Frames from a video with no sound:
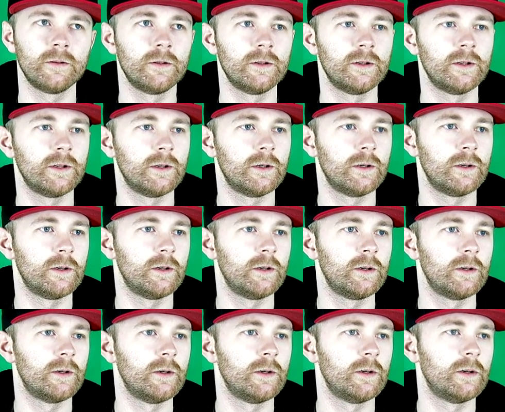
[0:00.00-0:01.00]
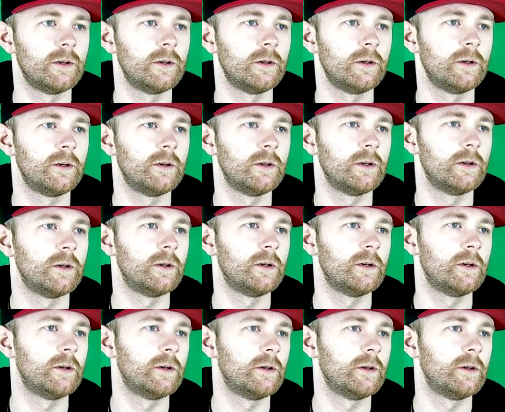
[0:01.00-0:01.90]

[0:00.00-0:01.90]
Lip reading: [no speech]